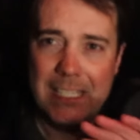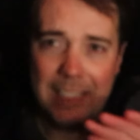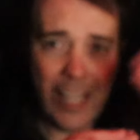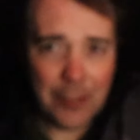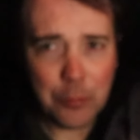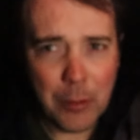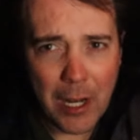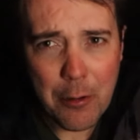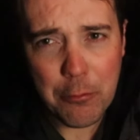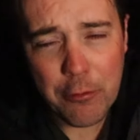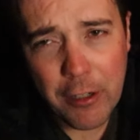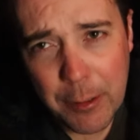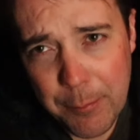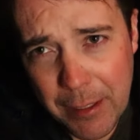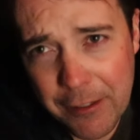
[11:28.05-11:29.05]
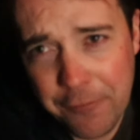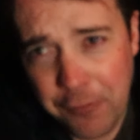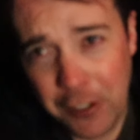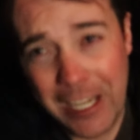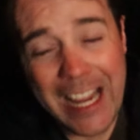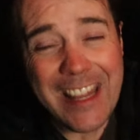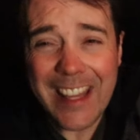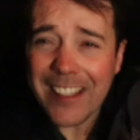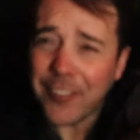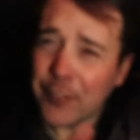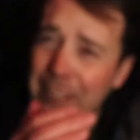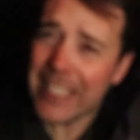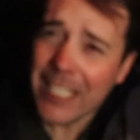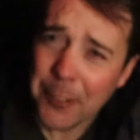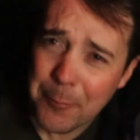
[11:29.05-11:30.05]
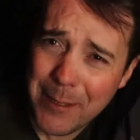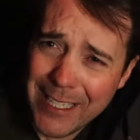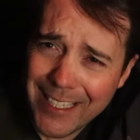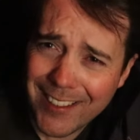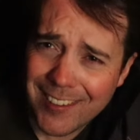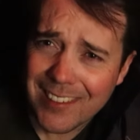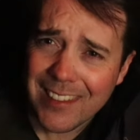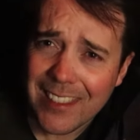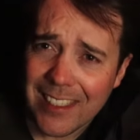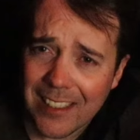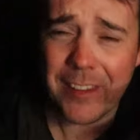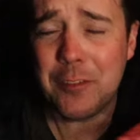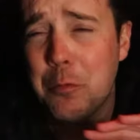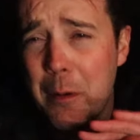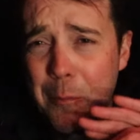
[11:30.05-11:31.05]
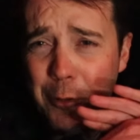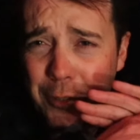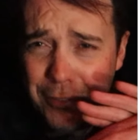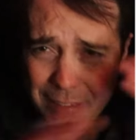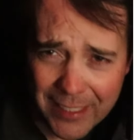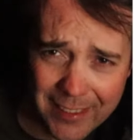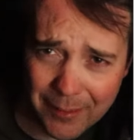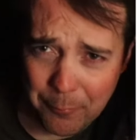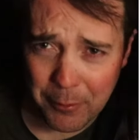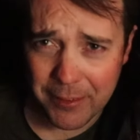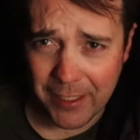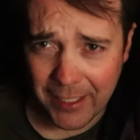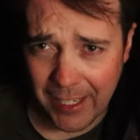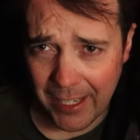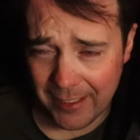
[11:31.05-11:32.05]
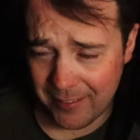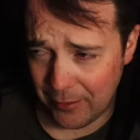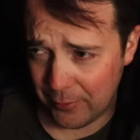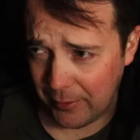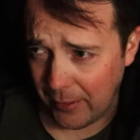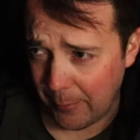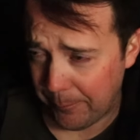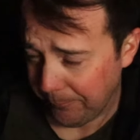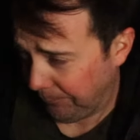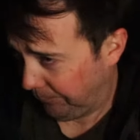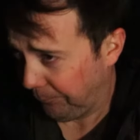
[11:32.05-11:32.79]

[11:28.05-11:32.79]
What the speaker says: that's what I would recommend for it, and that's for an intermediate ski. That's way more ski than what that guy had to set up.